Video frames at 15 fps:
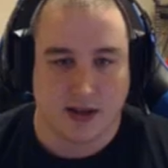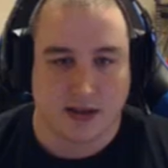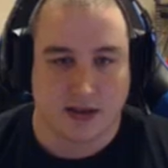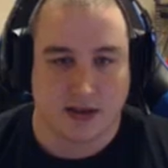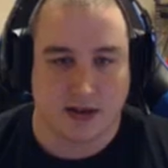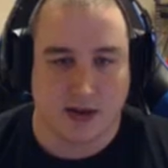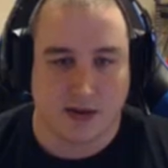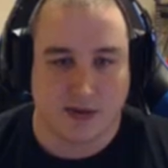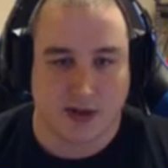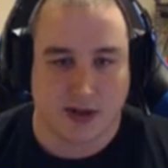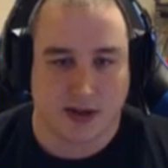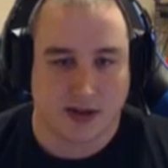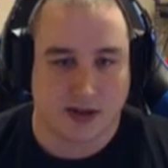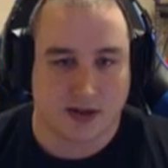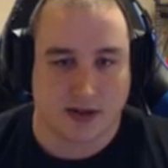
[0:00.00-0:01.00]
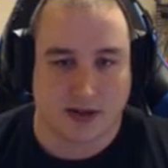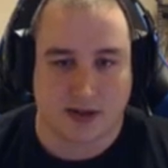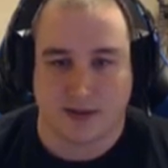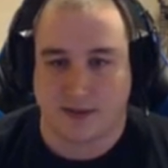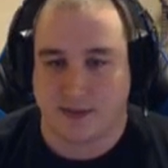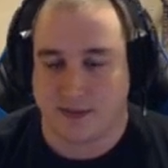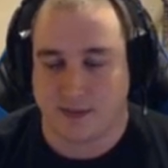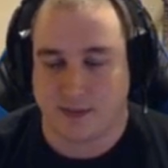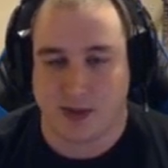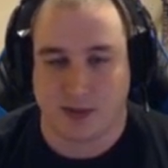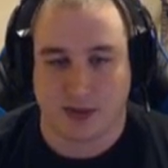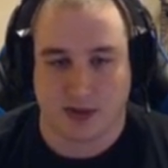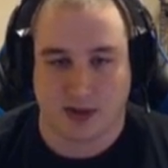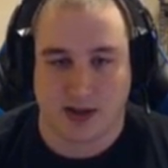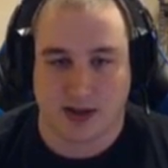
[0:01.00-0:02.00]
the Nouver,
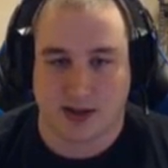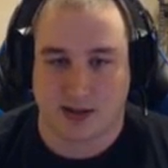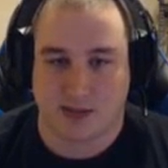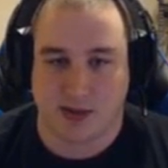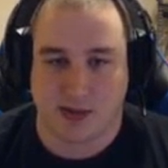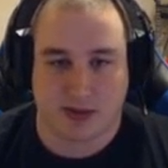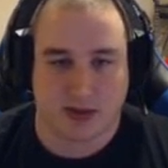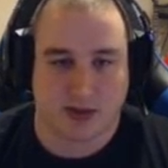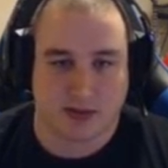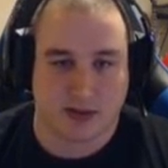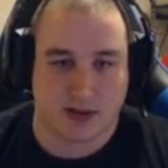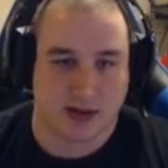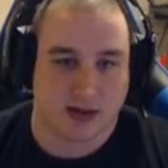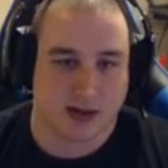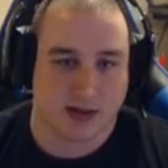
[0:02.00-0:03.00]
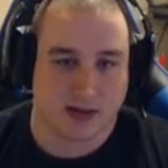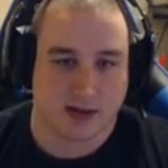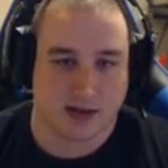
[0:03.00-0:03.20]
people like it, people don't like it.